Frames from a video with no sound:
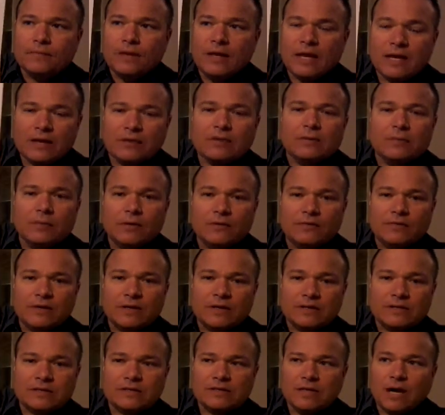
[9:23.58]
in the movie
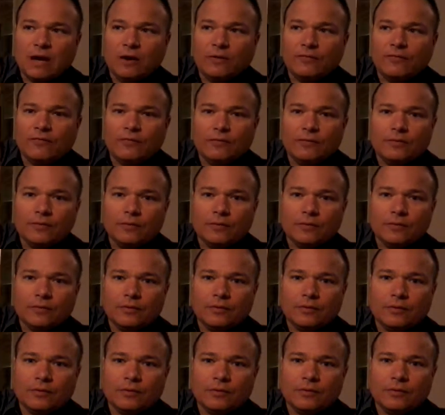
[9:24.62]
itself.
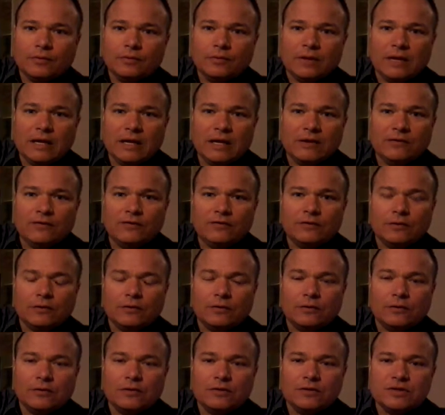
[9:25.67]

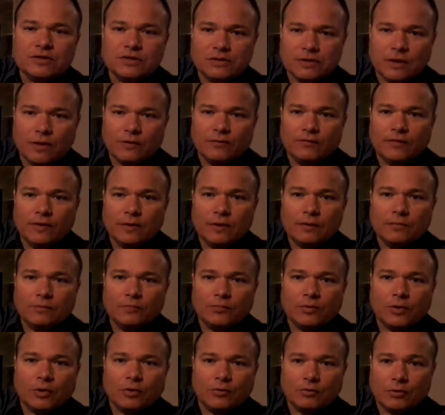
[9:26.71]
Eastern Soviet
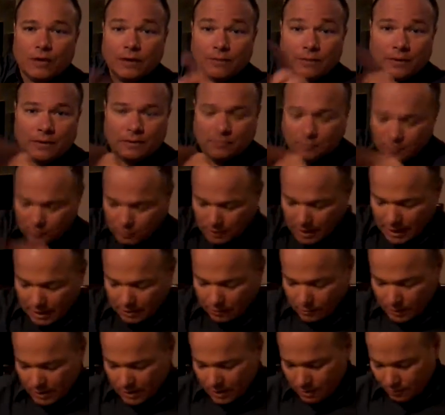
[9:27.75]
programming.
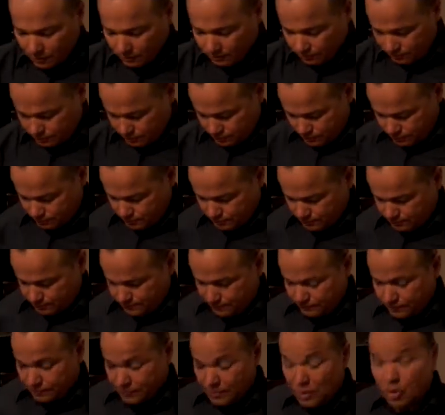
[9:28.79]
Black Widow,
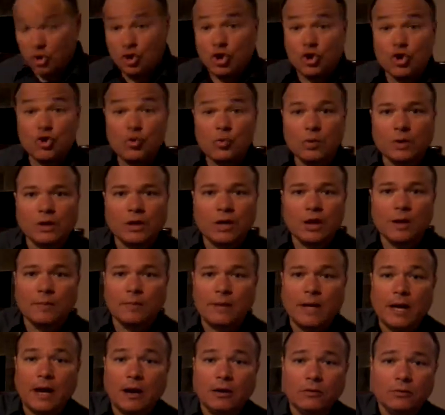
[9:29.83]
new one coming
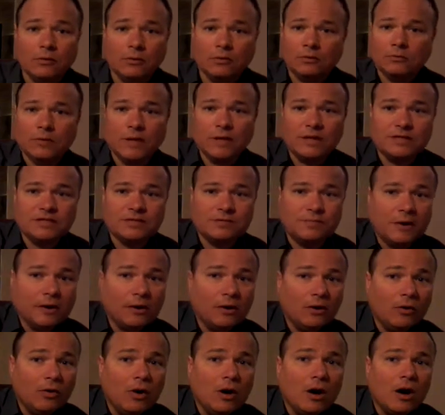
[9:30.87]
out, Red
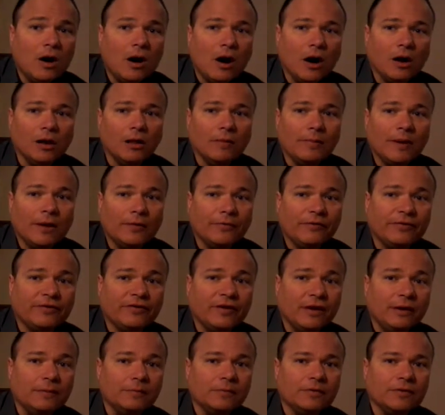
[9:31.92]
Sparrow, all about the
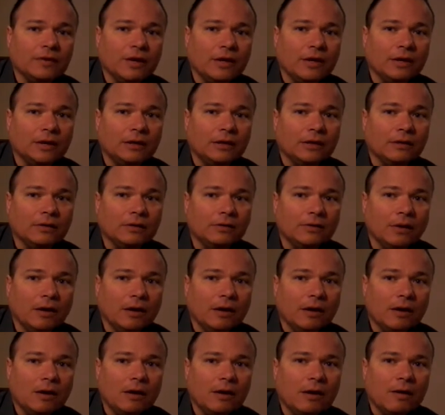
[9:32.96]
same thing.
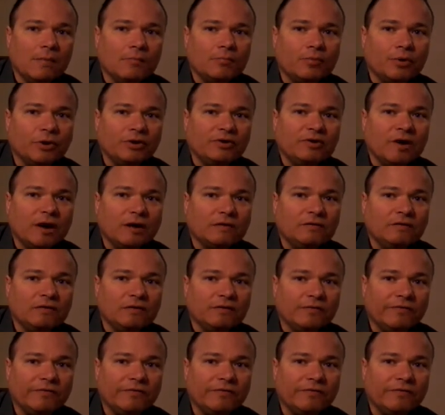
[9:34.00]
The production